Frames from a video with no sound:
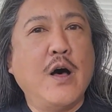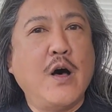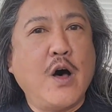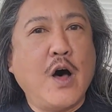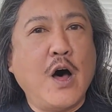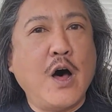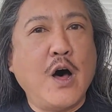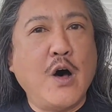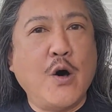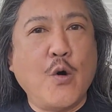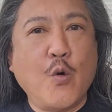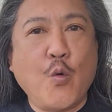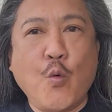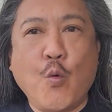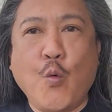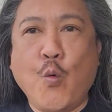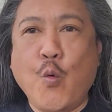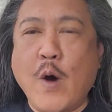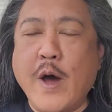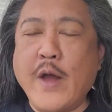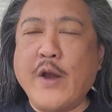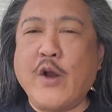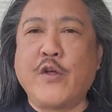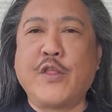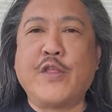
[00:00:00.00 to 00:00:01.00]

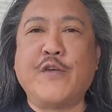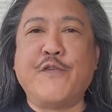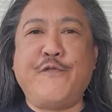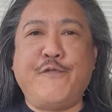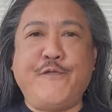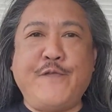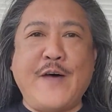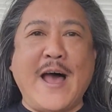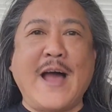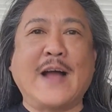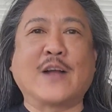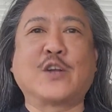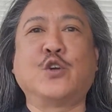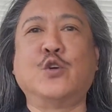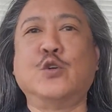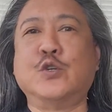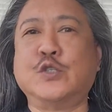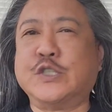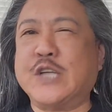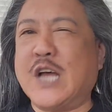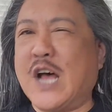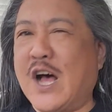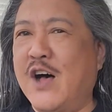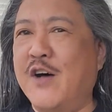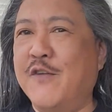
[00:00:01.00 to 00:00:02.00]
what are the
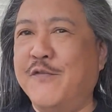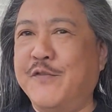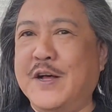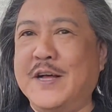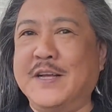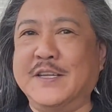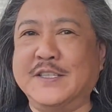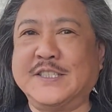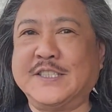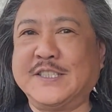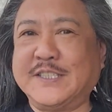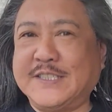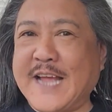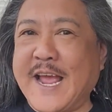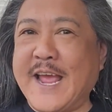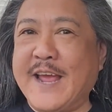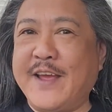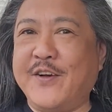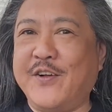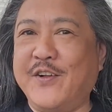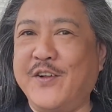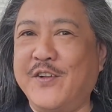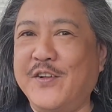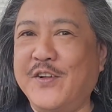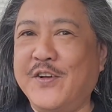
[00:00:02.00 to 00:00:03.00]
factors of a
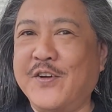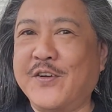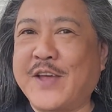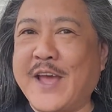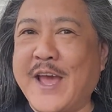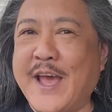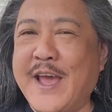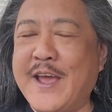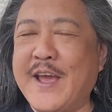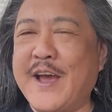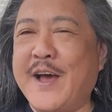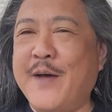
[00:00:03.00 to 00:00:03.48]
sale, okay?